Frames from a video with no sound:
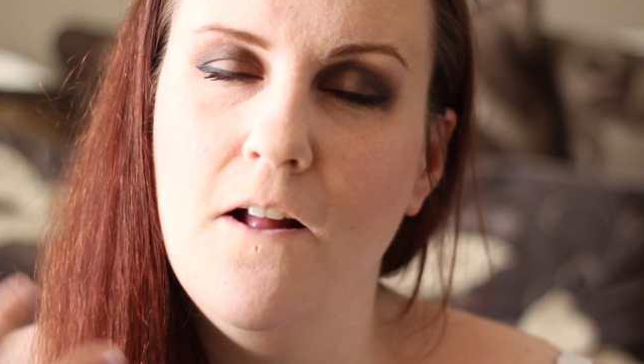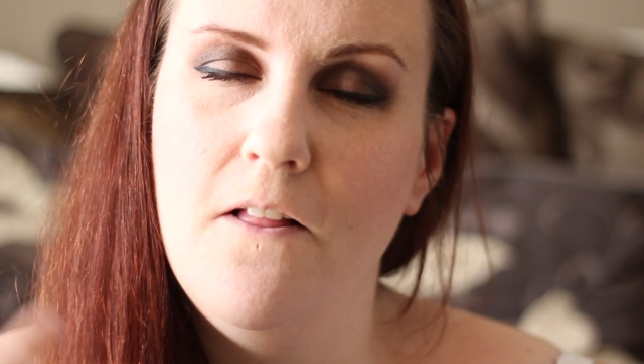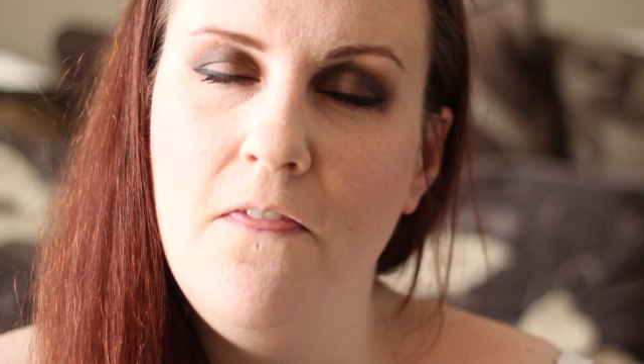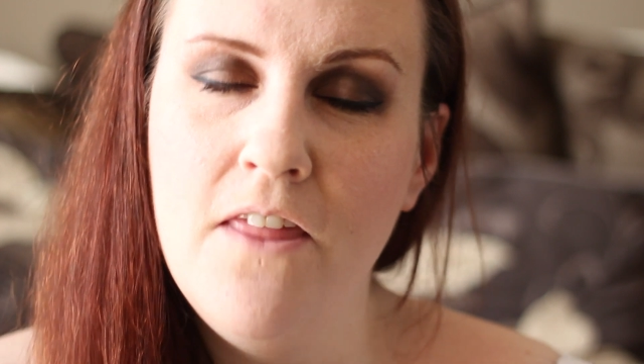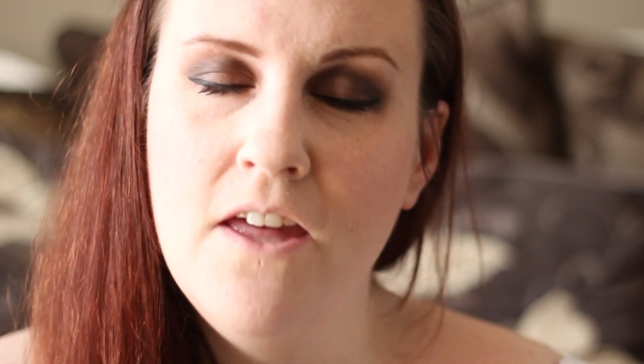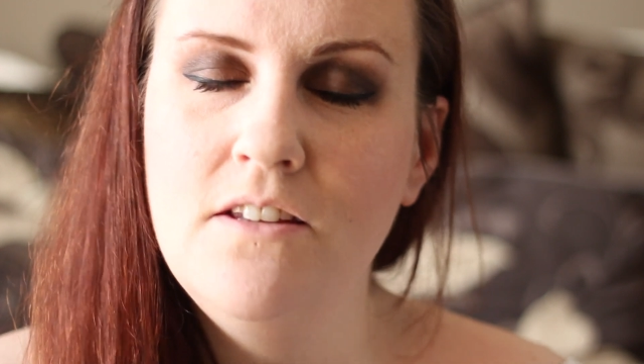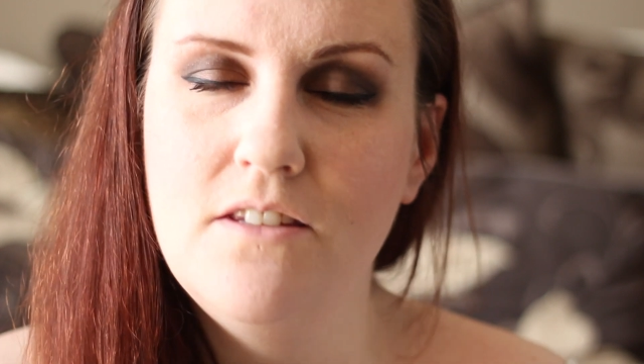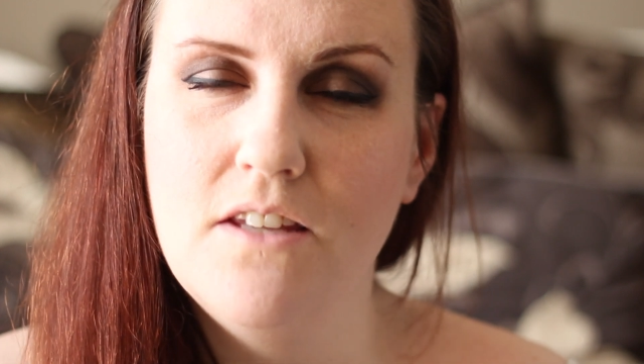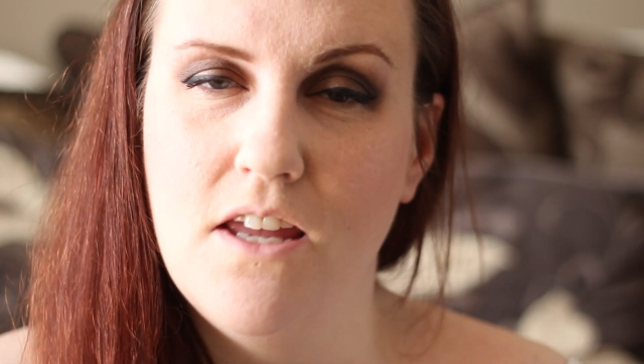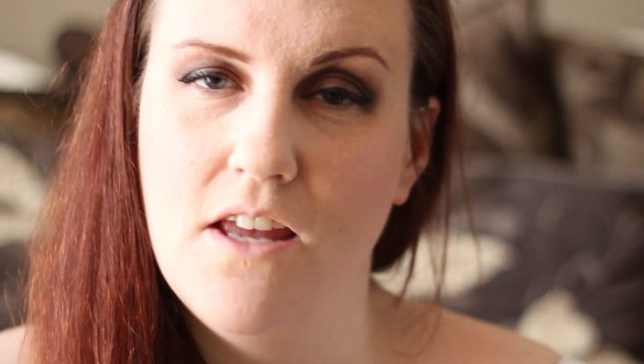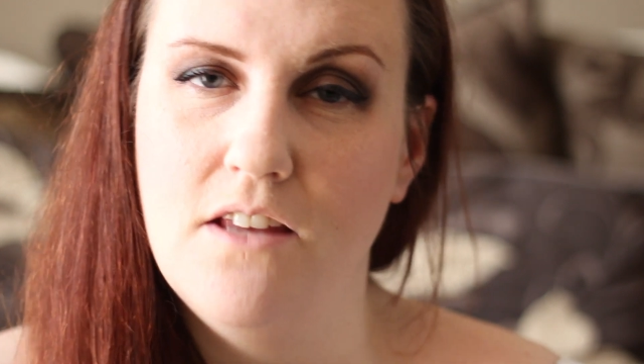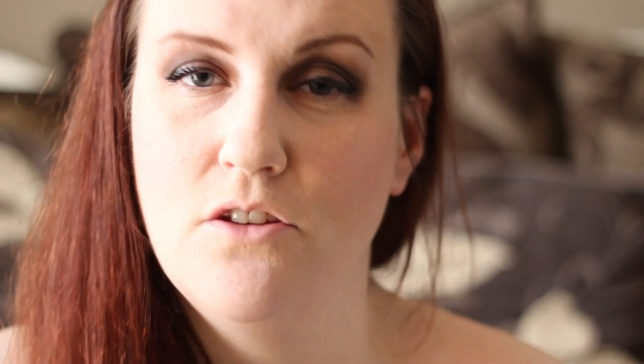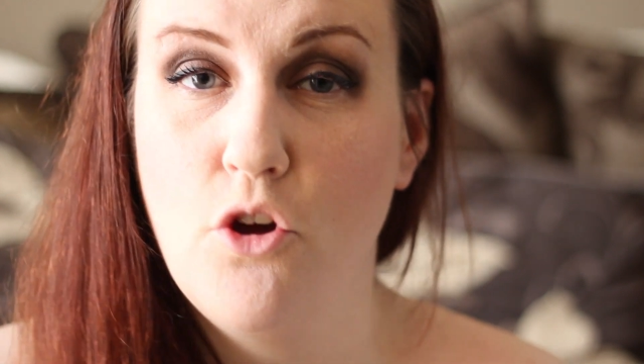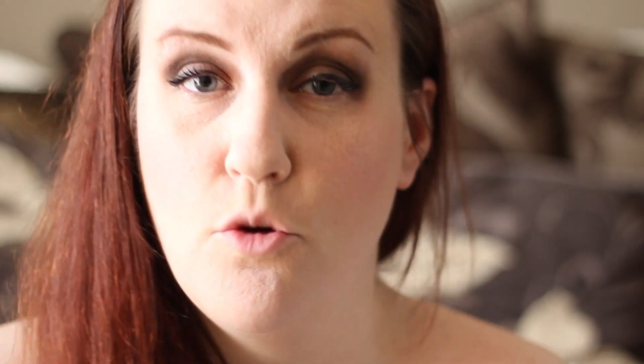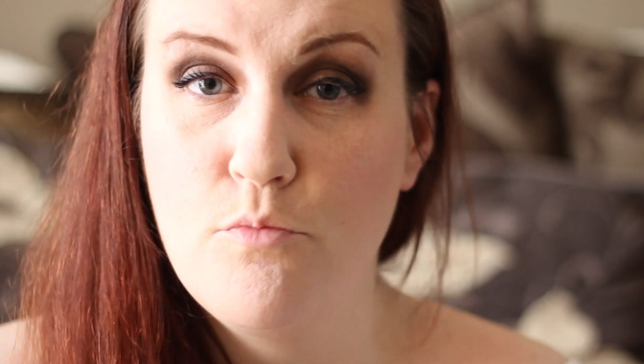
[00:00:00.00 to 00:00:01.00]
And this
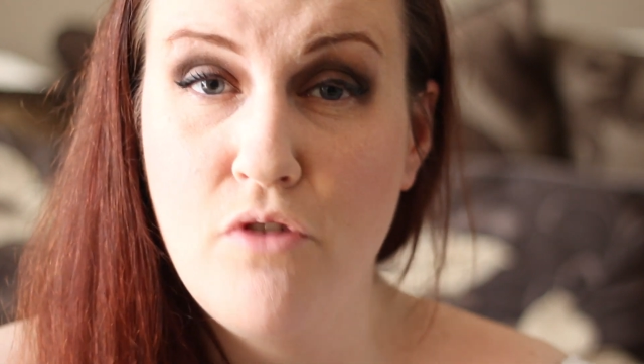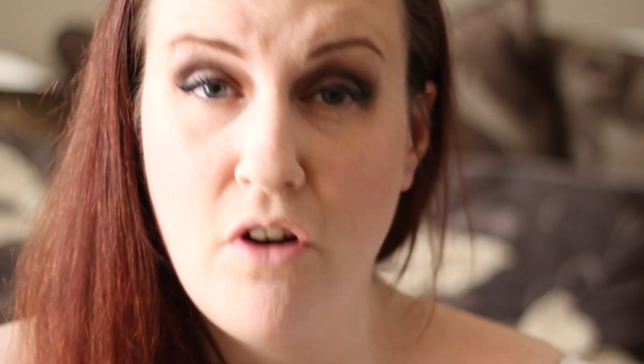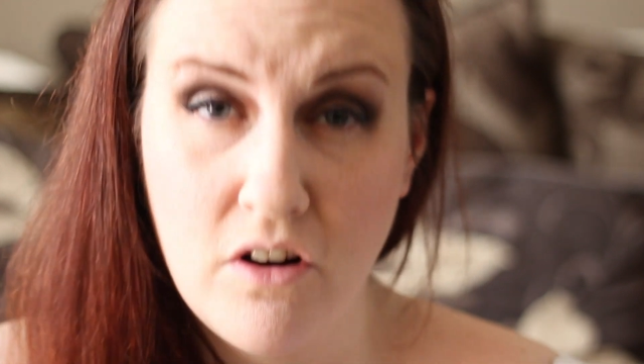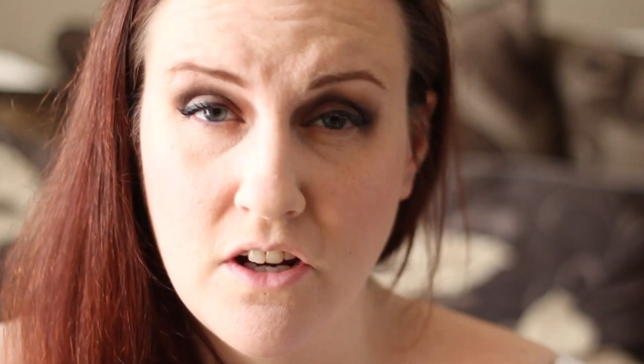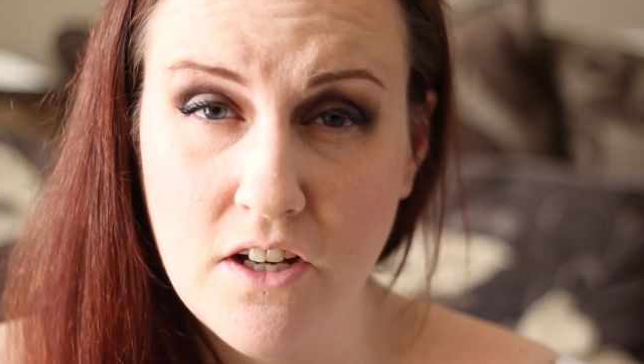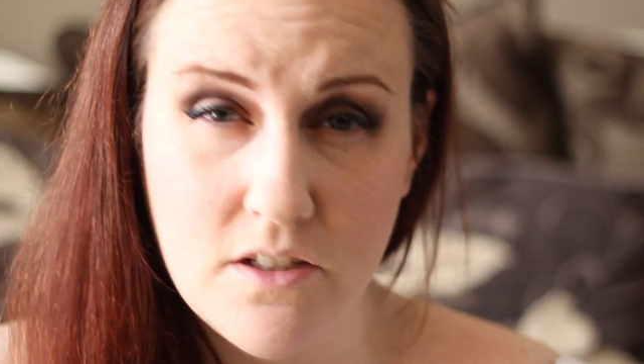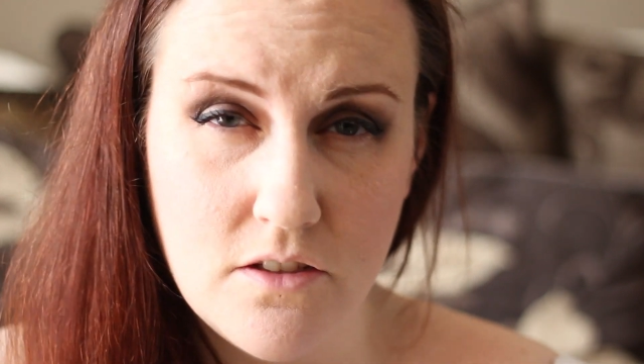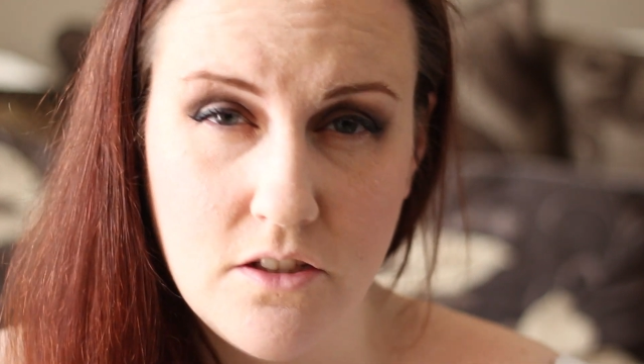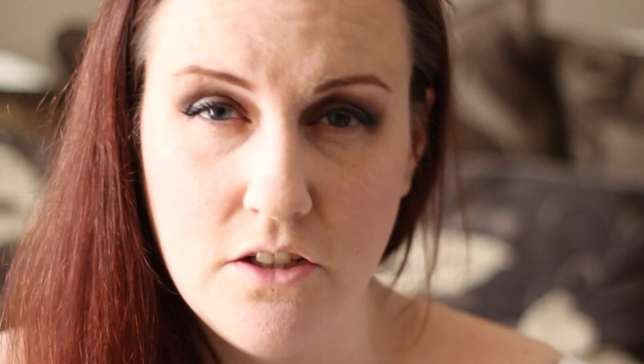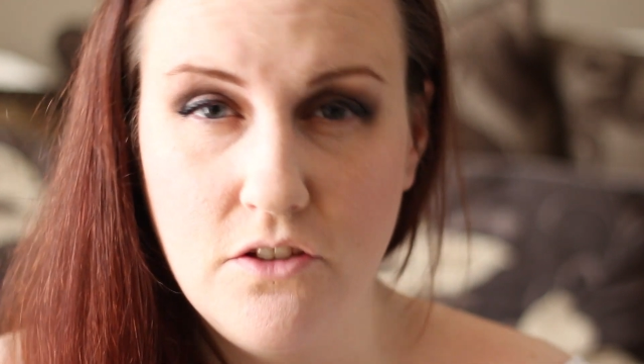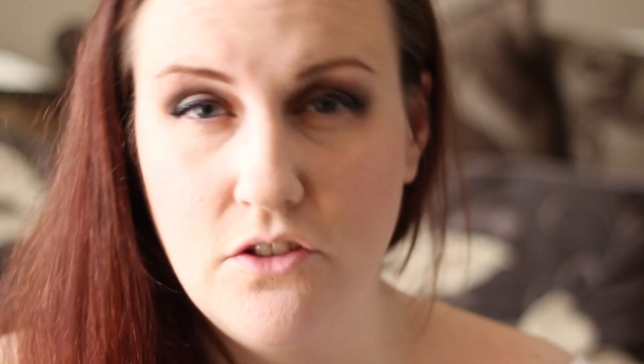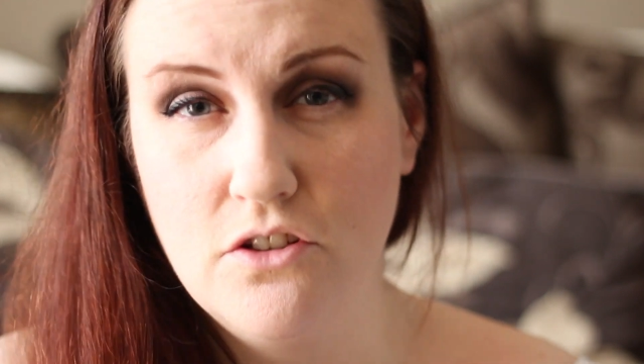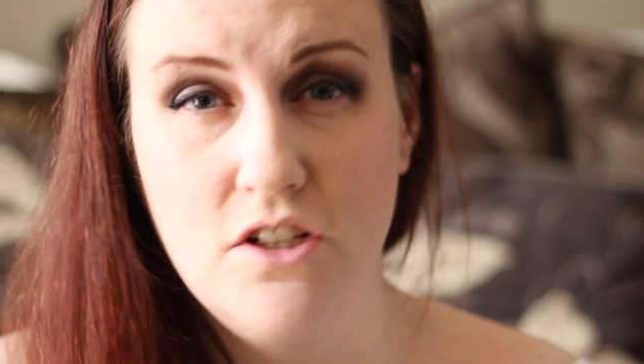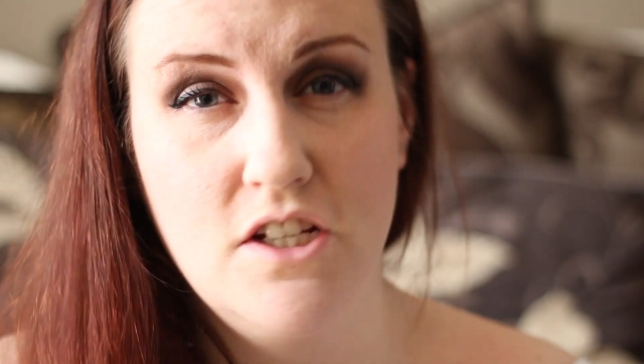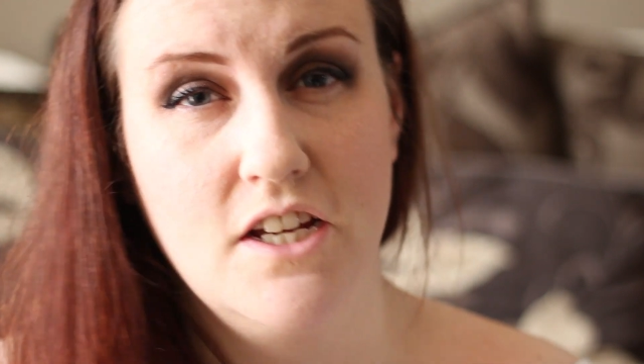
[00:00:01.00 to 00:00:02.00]
is products to
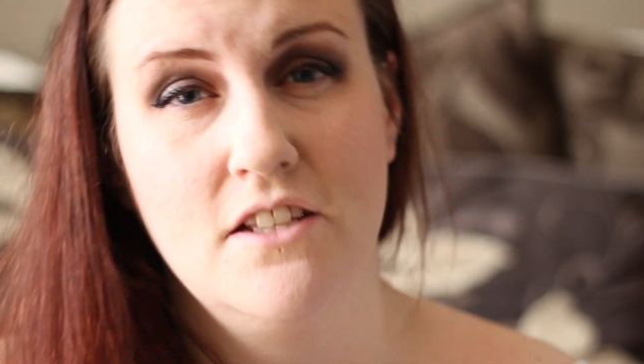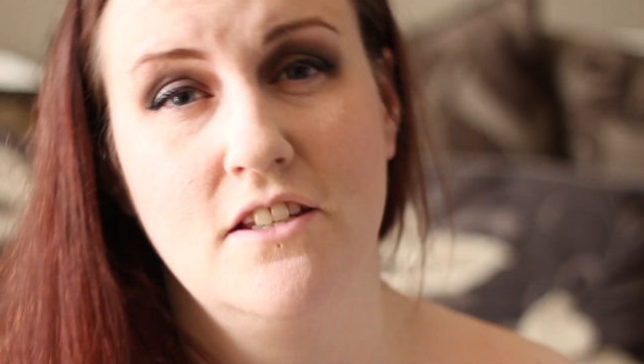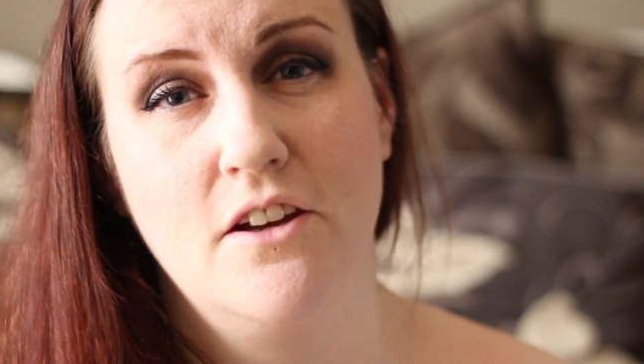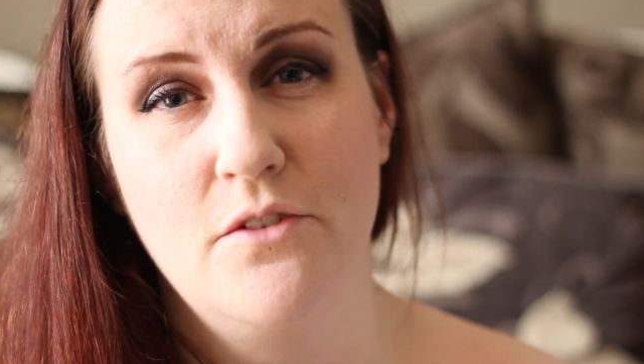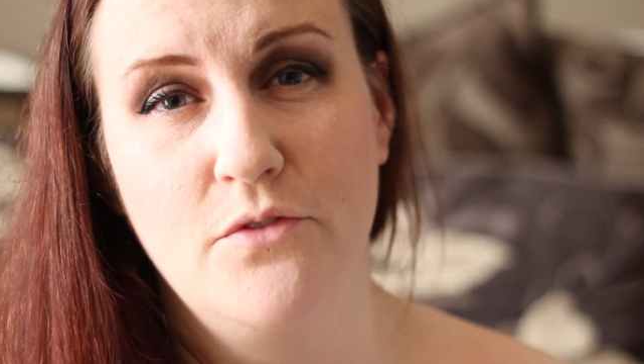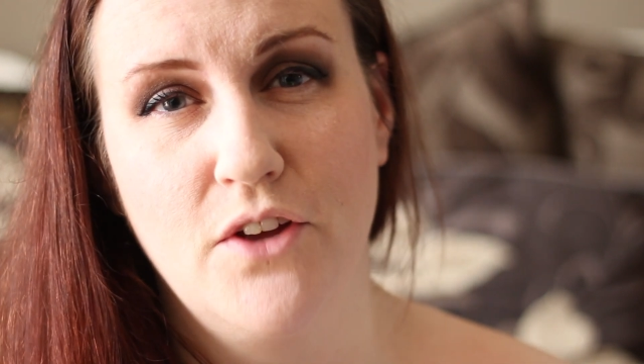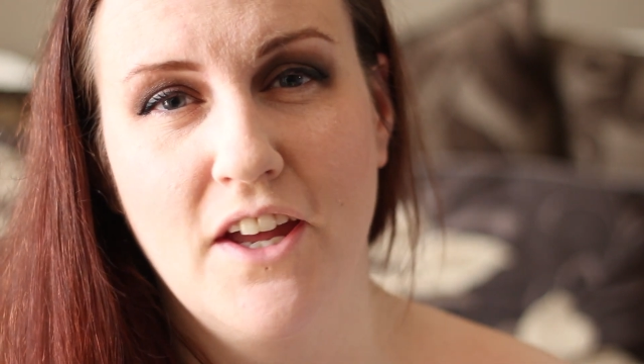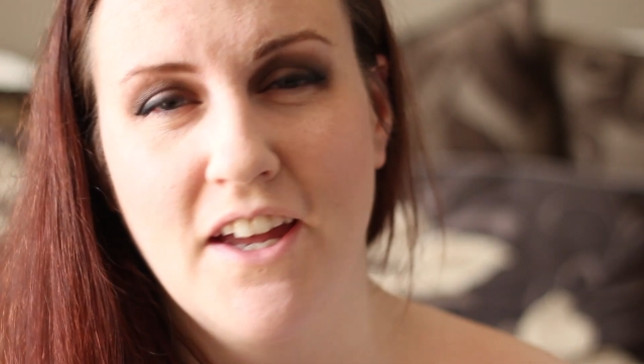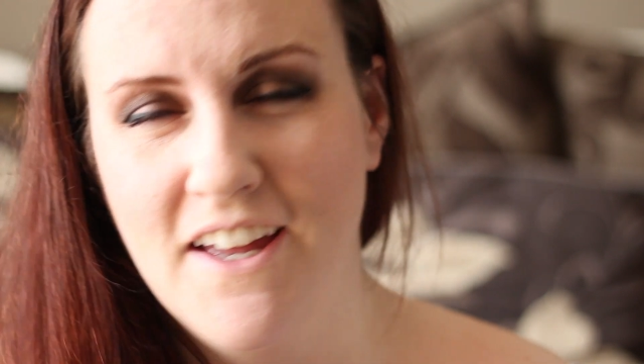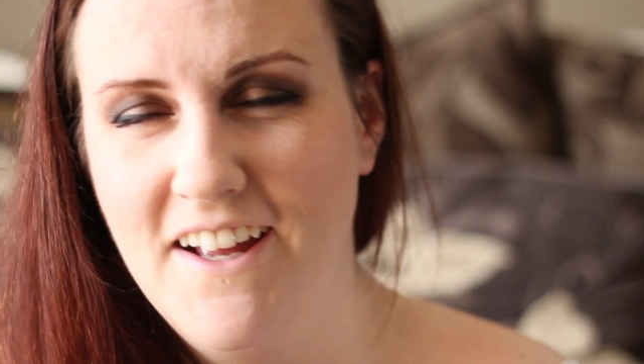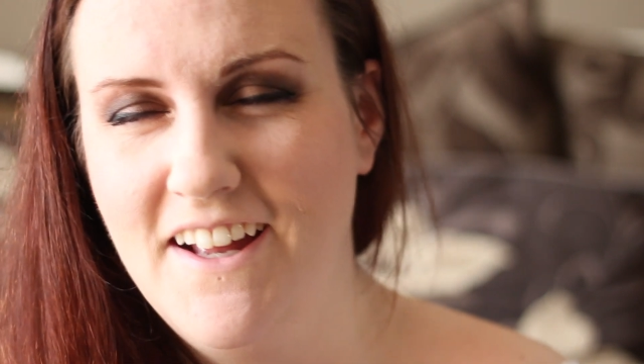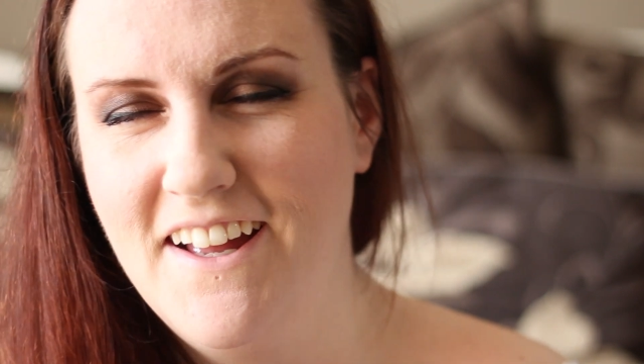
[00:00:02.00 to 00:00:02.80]
lose your shit over.